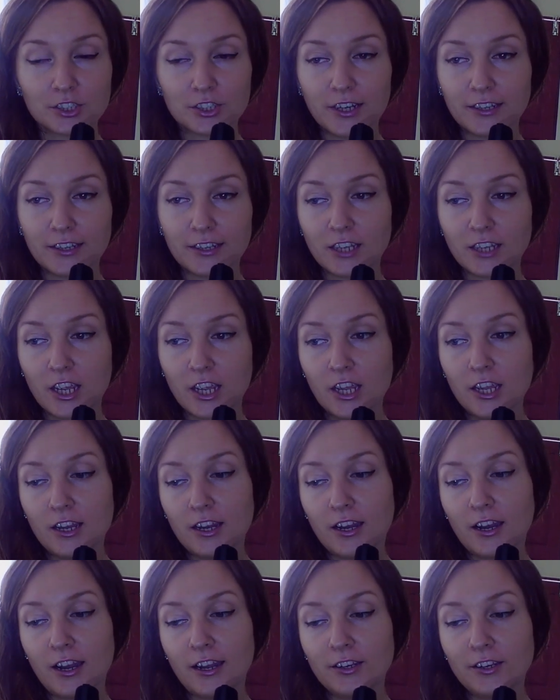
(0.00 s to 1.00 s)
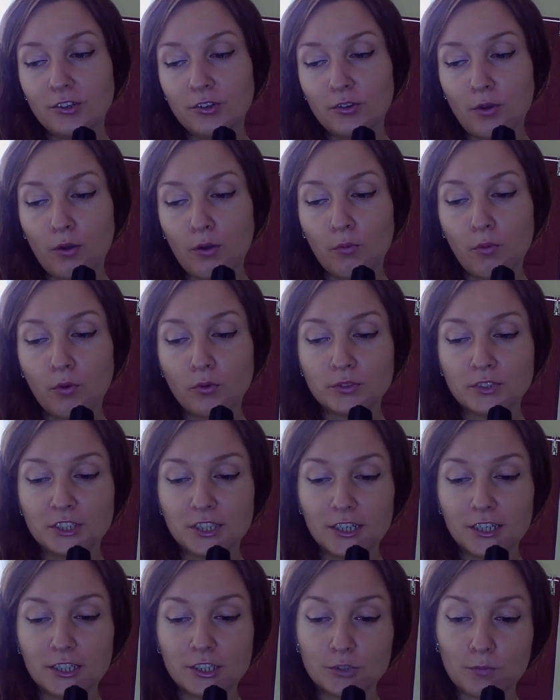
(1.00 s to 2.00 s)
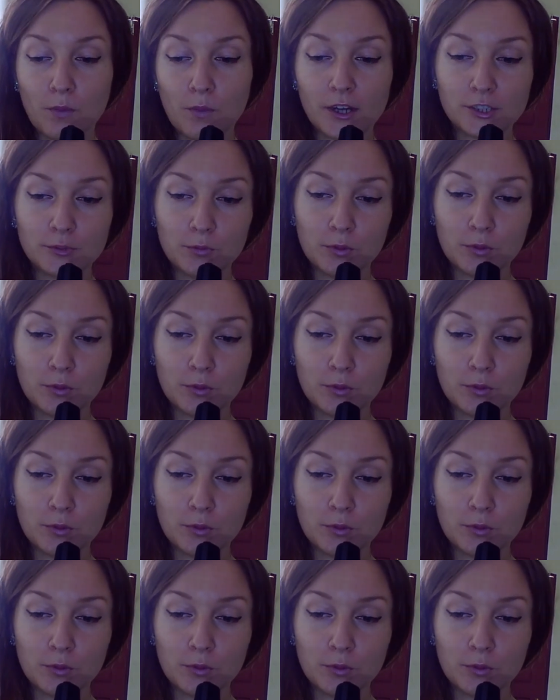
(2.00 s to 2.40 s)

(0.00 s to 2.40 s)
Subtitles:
And I know I won't change much